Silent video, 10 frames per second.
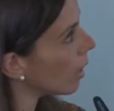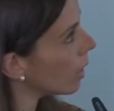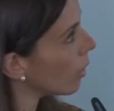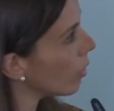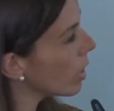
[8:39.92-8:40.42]

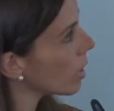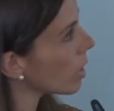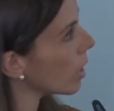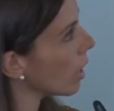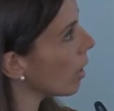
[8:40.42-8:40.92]

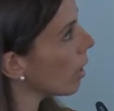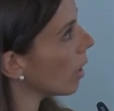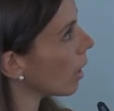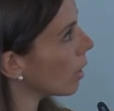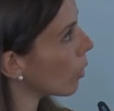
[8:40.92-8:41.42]
deficiency
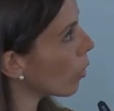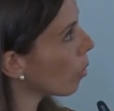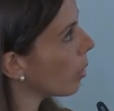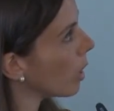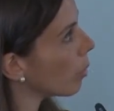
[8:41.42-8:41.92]
in
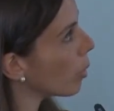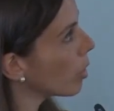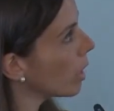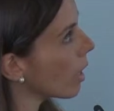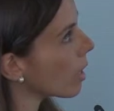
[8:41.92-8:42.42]
antithrombin,
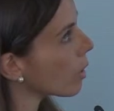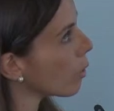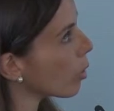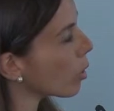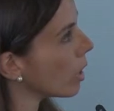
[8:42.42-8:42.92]
protein S,
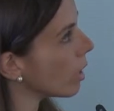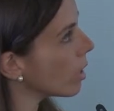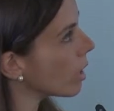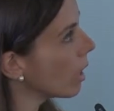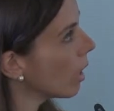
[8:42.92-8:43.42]
and protein
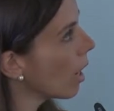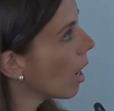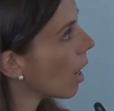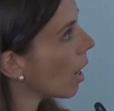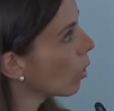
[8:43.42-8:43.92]
C,
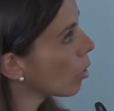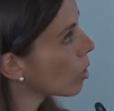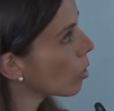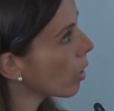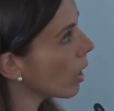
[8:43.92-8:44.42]
and
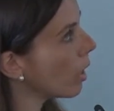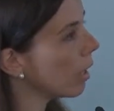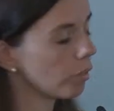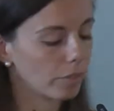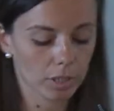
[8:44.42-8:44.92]
also
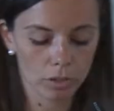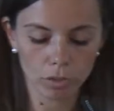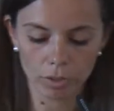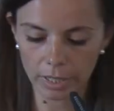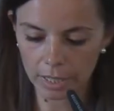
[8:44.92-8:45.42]
in
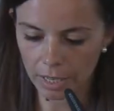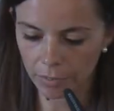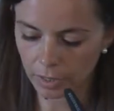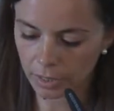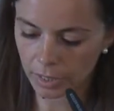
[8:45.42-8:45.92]
factor
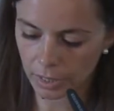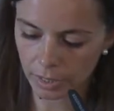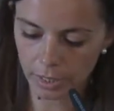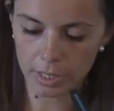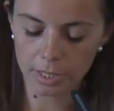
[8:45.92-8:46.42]
11,
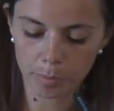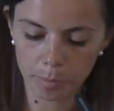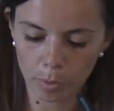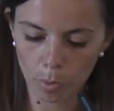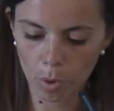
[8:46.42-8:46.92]
this
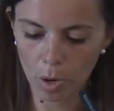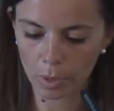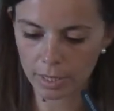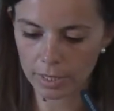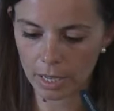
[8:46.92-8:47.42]

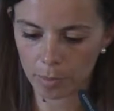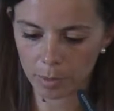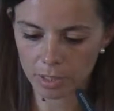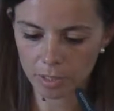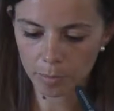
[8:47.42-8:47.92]
procoagulant
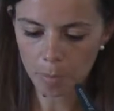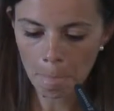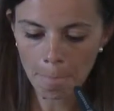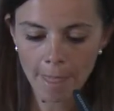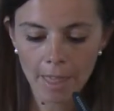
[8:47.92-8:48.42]
element.
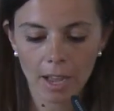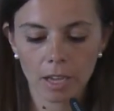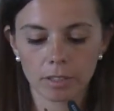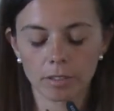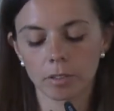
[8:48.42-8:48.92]

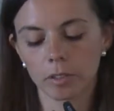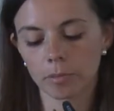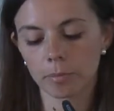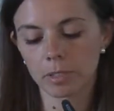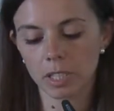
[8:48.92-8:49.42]
And
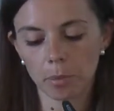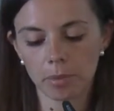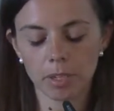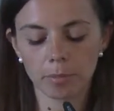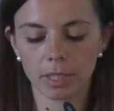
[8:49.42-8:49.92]

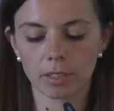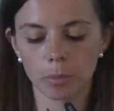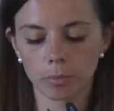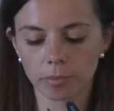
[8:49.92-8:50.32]
something that